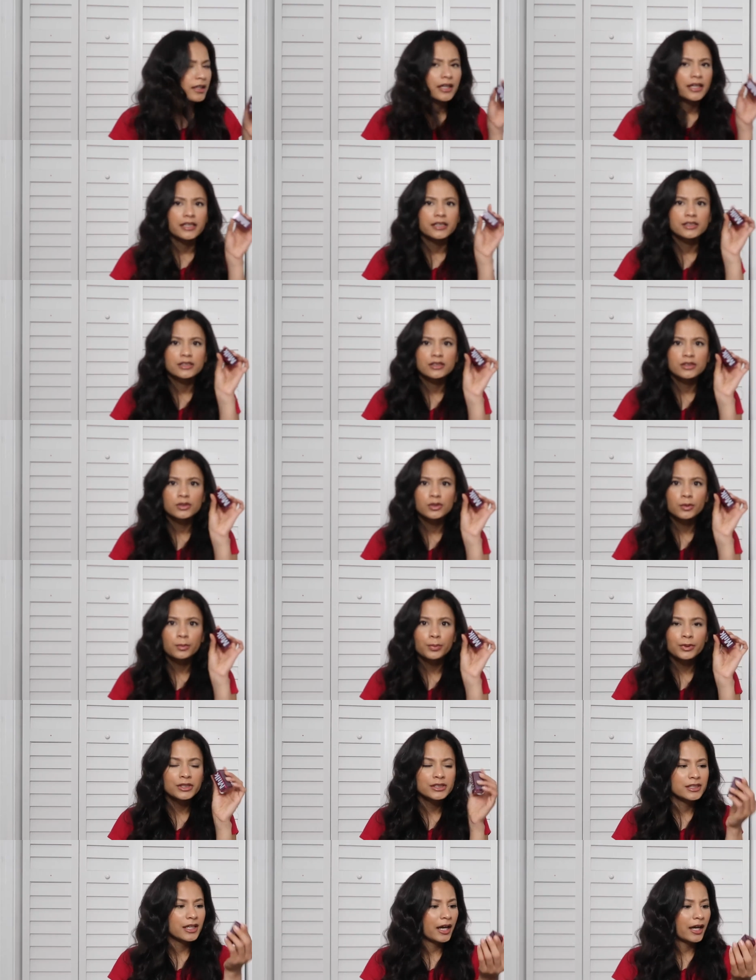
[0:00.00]
It's
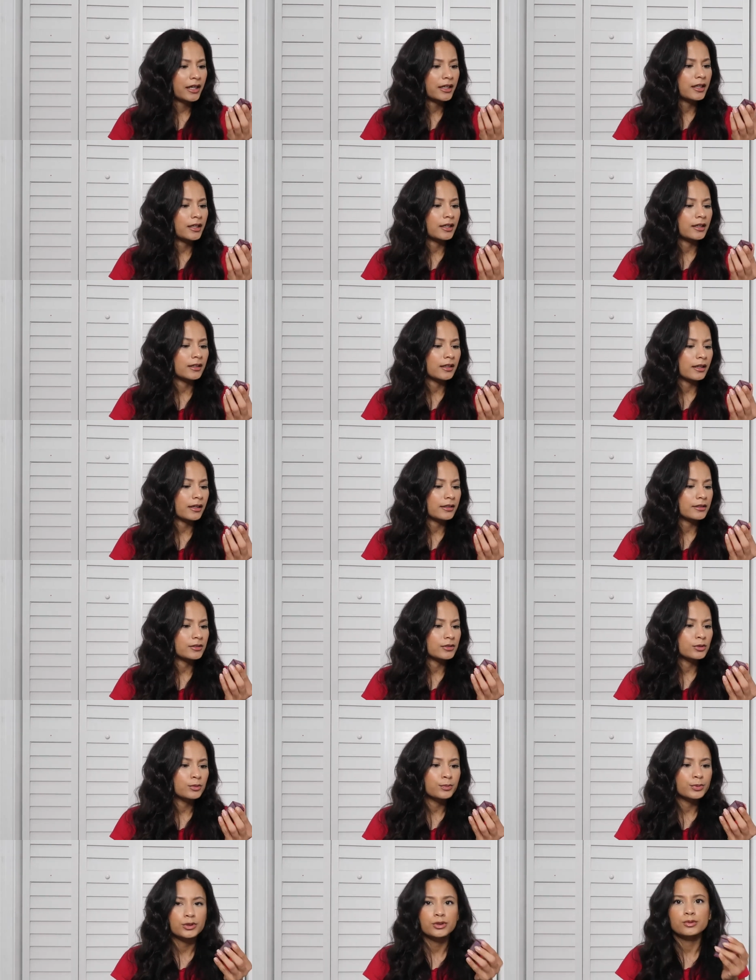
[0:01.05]
super tiny, like
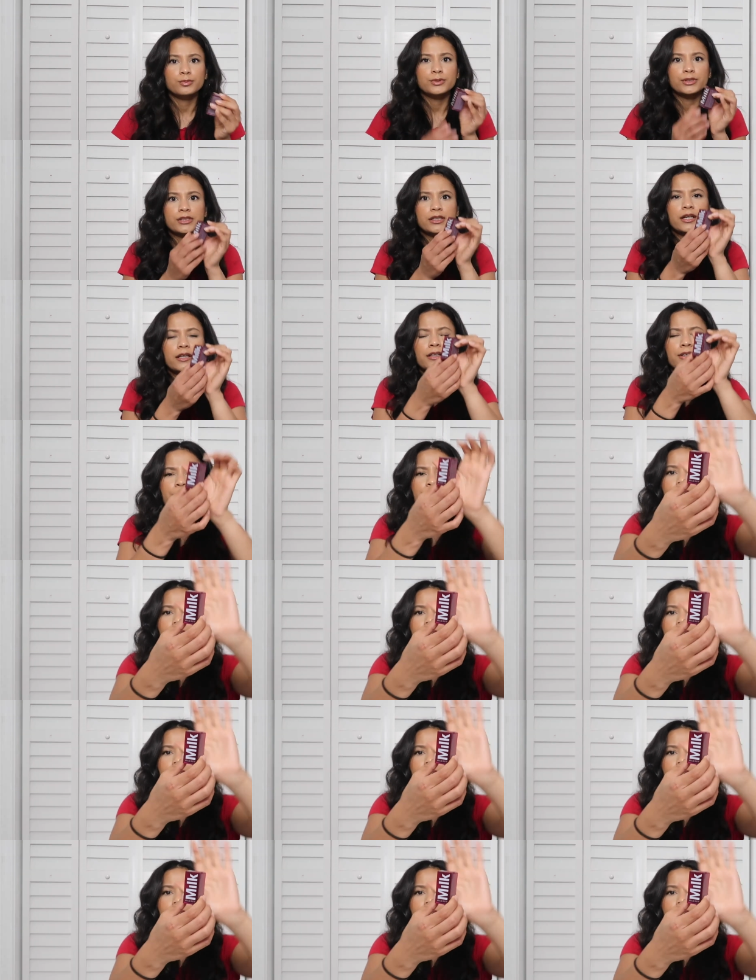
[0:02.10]
super tiny.